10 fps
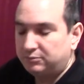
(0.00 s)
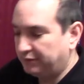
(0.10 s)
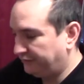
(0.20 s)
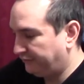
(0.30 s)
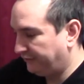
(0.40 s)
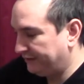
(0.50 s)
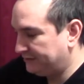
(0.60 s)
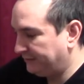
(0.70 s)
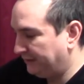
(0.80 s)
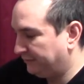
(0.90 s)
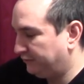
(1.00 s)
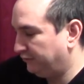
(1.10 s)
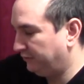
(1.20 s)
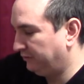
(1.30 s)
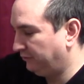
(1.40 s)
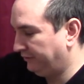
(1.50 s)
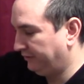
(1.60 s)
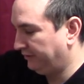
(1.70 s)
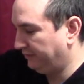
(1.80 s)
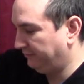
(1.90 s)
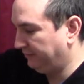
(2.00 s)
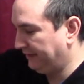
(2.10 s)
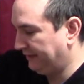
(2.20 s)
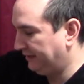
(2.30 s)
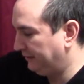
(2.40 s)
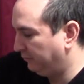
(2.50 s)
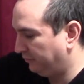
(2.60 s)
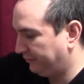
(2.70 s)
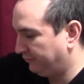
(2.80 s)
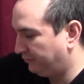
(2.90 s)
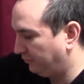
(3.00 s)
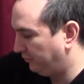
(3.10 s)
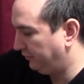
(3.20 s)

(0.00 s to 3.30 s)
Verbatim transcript: but it's nice to be able to do it within the MIDI keyboard controller